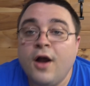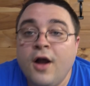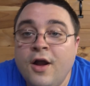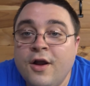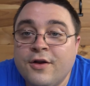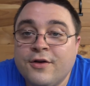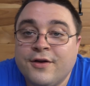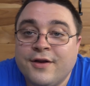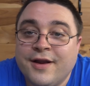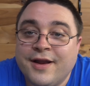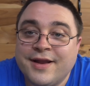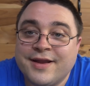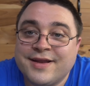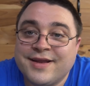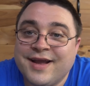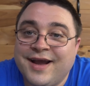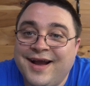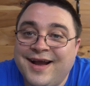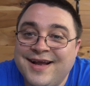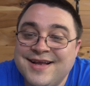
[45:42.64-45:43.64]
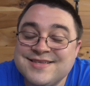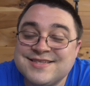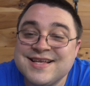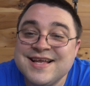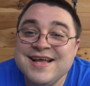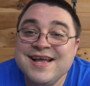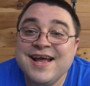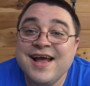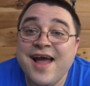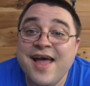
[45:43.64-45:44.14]
Alright guys,
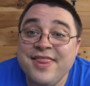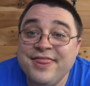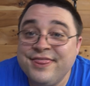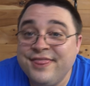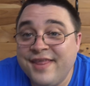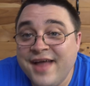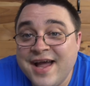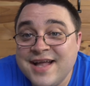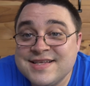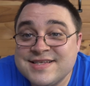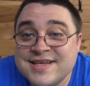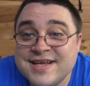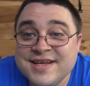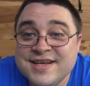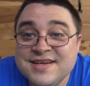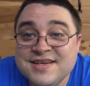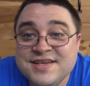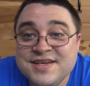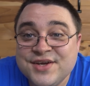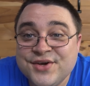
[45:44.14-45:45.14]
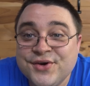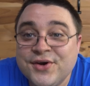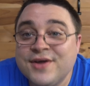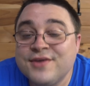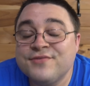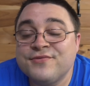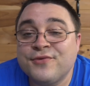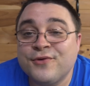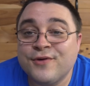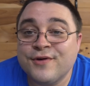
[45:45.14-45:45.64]
and that's gonna do
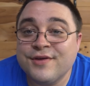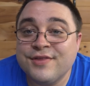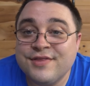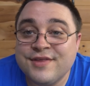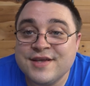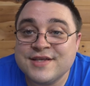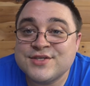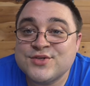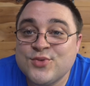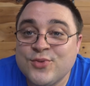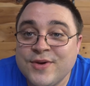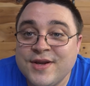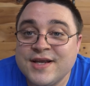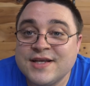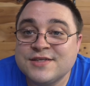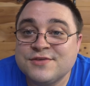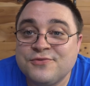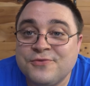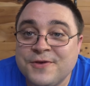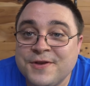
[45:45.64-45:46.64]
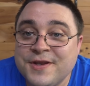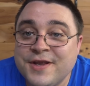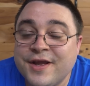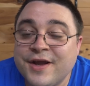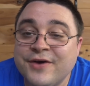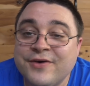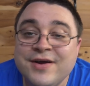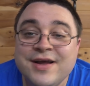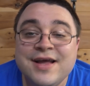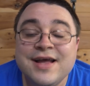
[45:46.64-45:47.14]
it for this week's
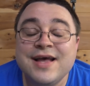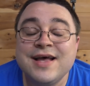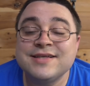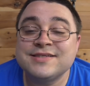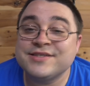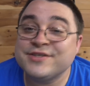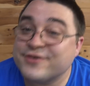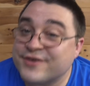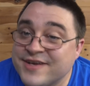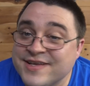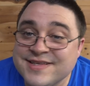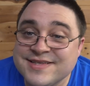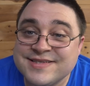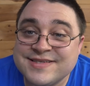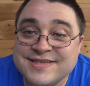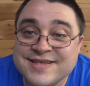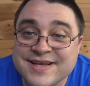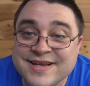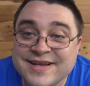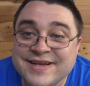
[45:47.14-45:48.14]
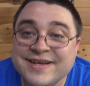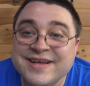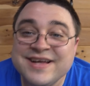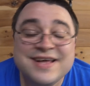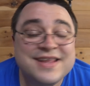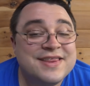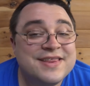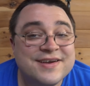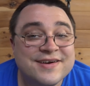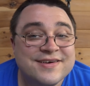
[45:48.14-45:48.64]
video. As you can see,
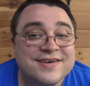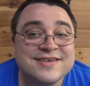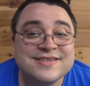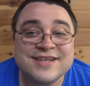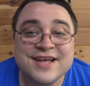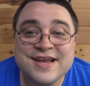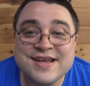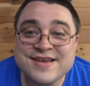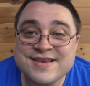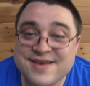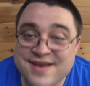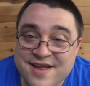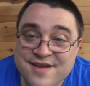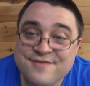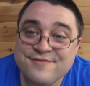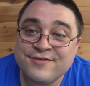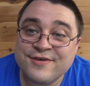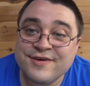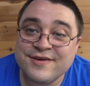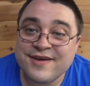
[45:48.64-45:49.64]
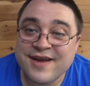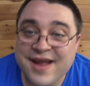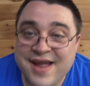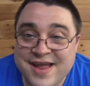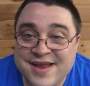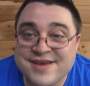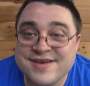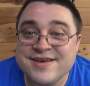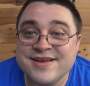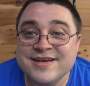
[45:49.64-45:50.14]
there is a
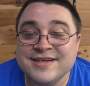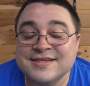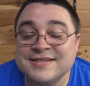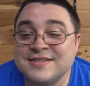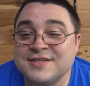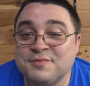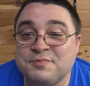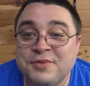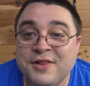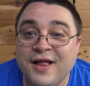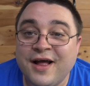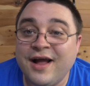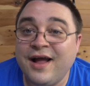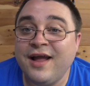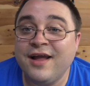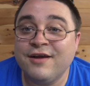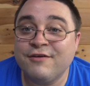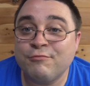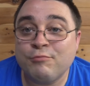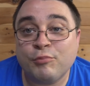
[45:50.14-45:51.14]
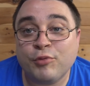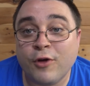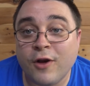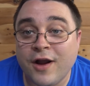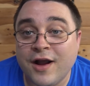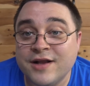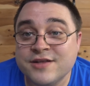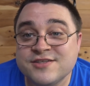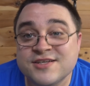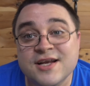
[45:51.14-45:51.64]
never-ending supply of
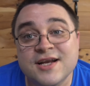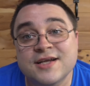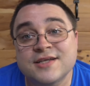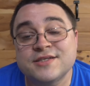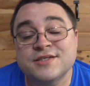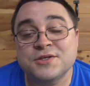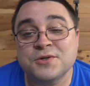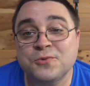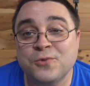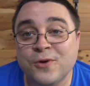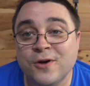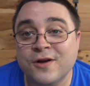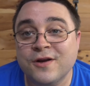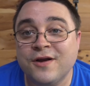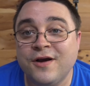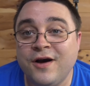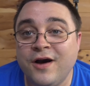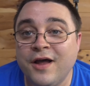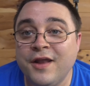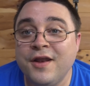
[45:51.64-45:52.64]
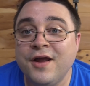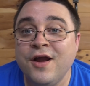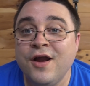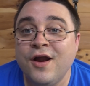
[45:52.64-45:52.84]
projects to work on